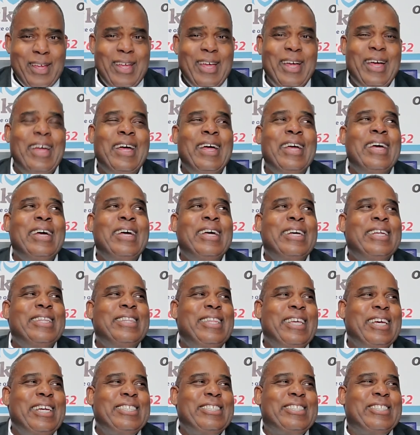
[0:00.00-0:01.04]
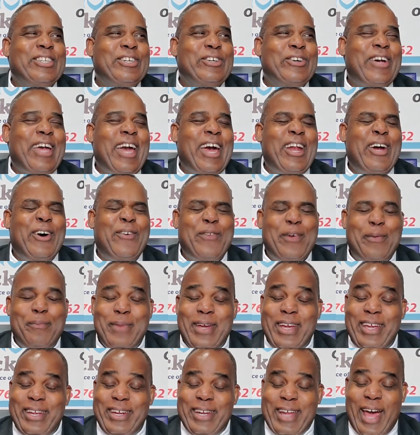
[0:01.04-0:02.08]
this dude got over $1
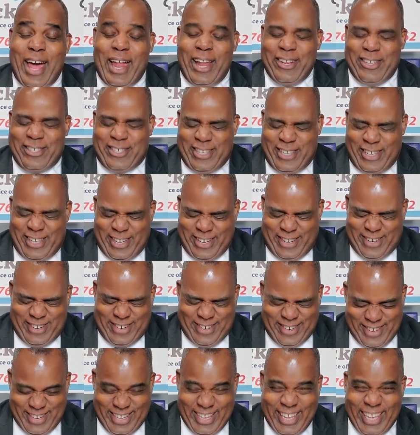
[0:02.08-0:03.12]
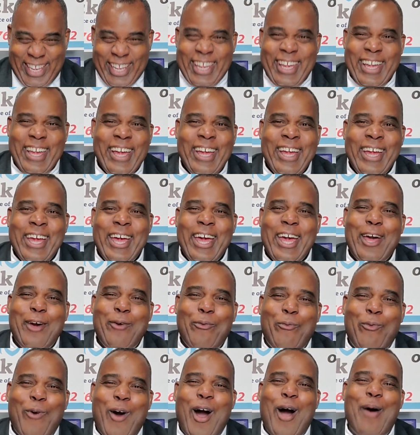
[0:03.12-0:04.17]
million here
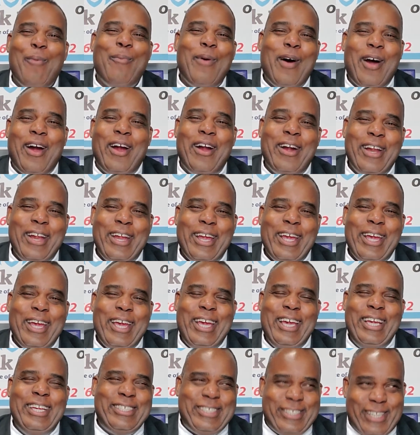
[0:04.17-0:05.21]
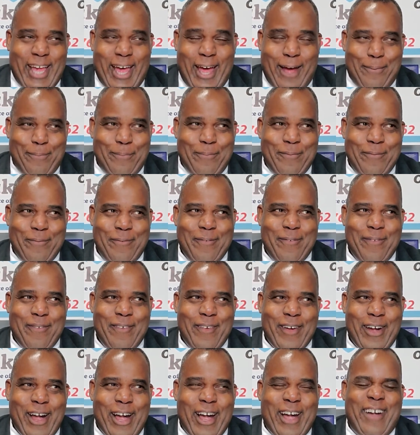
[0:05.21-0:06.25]
in Walmart ESOP.
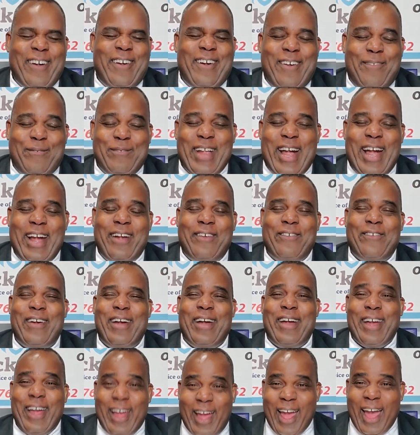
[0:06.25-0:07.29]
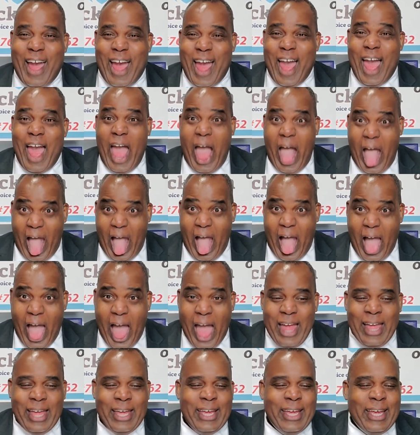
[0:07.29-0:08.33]
I'm like,
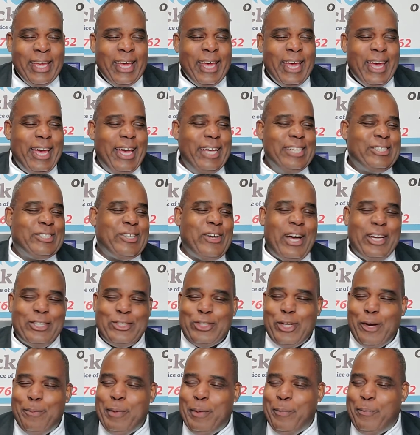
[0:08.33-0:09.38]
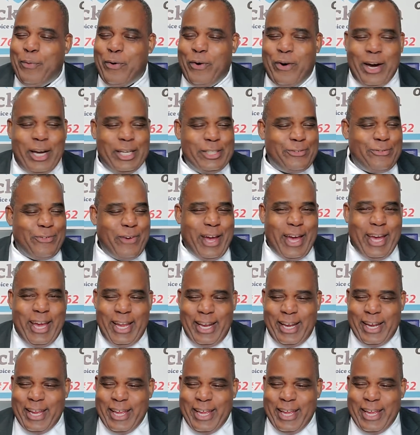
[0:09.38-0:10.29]
and so I show my boys, right?